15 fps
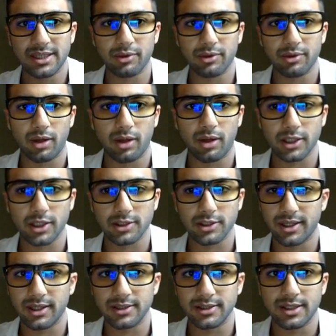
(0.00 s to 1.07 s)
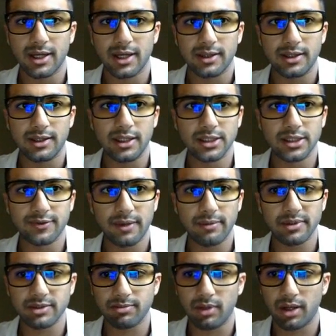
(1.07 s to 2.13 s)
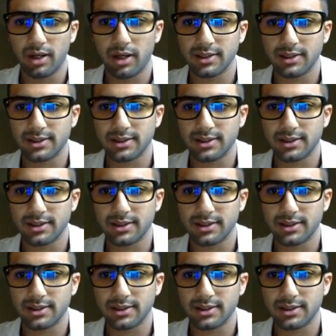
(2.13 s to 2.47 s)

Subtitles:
with blogs, because these famous blogs